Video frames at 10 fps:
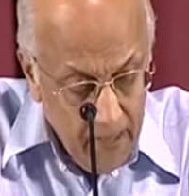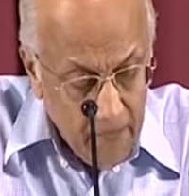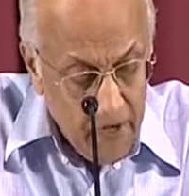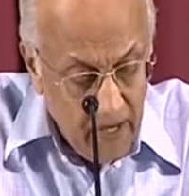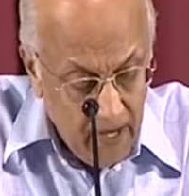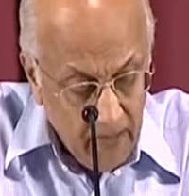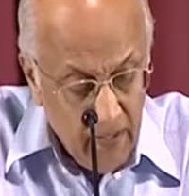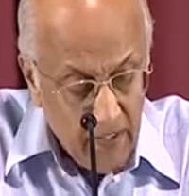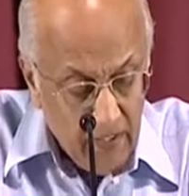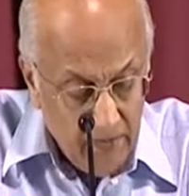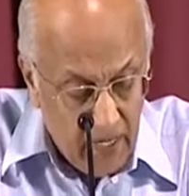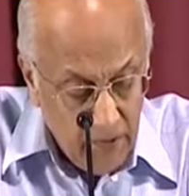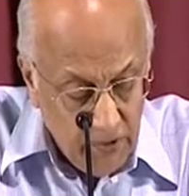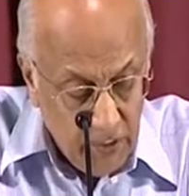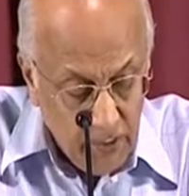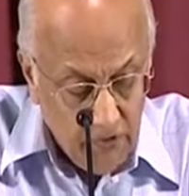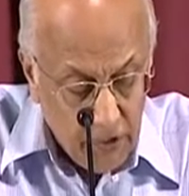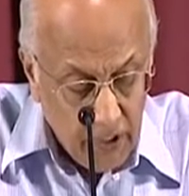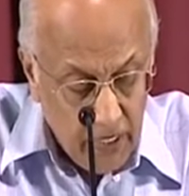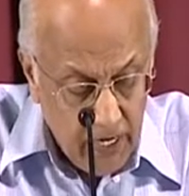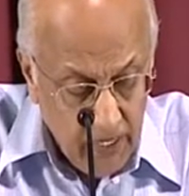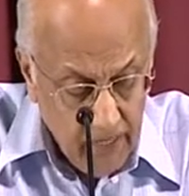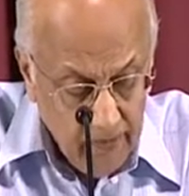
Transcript: Pray like this, Matthew 6, verse 9.